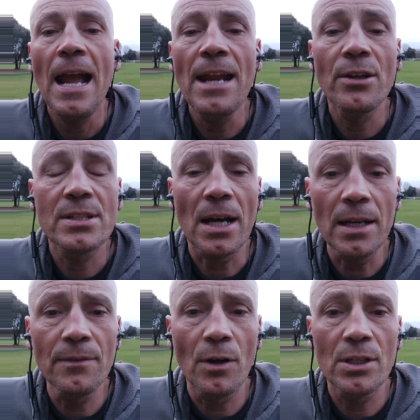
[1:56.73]
And her
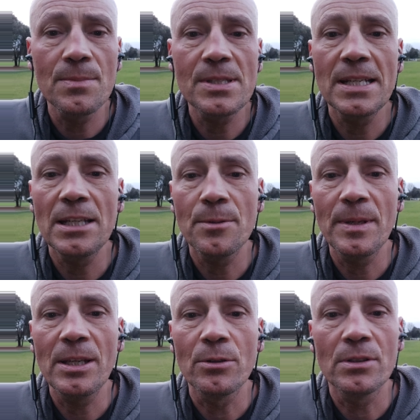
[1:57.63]
tidal volumes need to
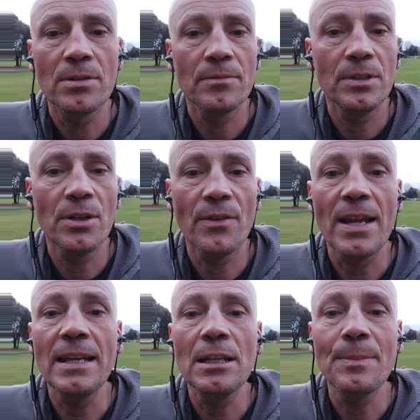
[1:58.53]
be good, you know,
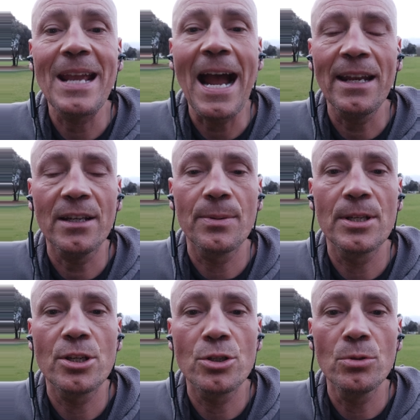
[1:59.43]
they need to be
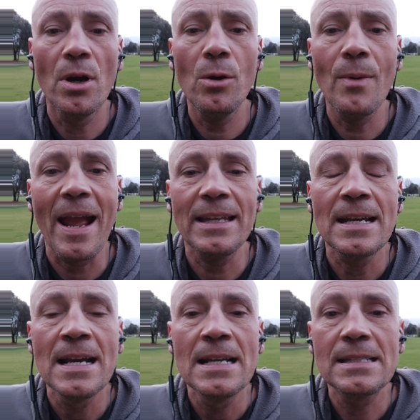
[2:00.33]
adequate to her weight,
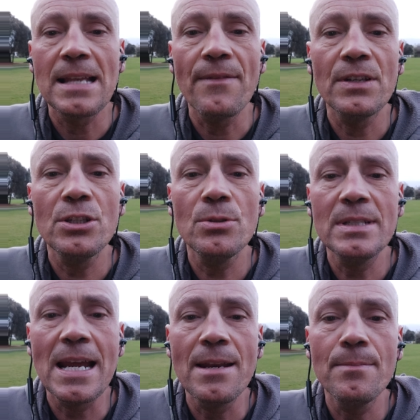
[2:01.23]
7 to
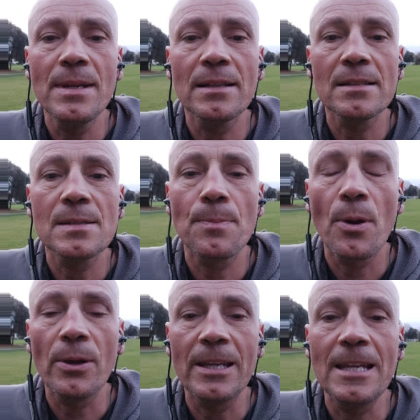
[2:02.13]
10 mils
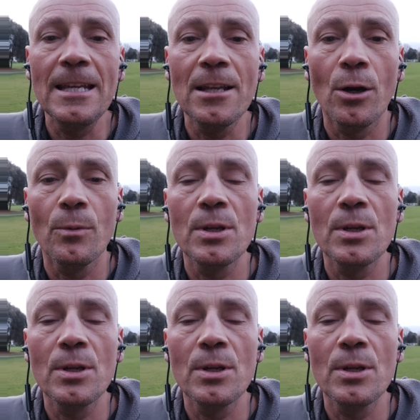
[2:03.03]
per kilo,